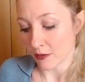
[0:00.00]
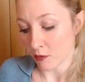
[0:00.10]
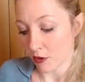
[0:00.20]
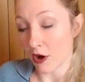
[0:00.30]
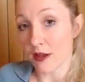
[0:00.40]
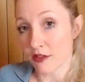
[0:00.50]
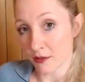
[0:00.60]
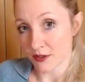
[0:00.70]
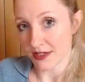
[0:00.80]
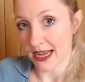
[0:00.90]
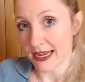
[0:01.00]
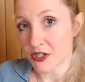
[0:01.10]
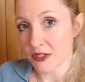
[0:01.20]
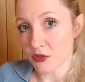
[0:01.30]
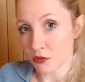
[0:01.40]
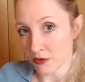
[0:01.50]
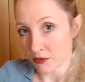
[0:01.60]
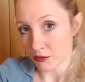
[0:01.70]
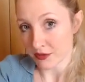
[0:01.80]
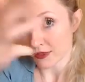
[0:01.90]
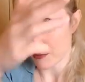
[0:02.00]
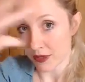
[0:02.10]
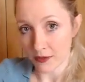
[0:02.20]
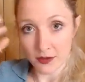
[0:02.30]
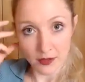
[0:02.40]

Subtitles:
what I think was an agent or someone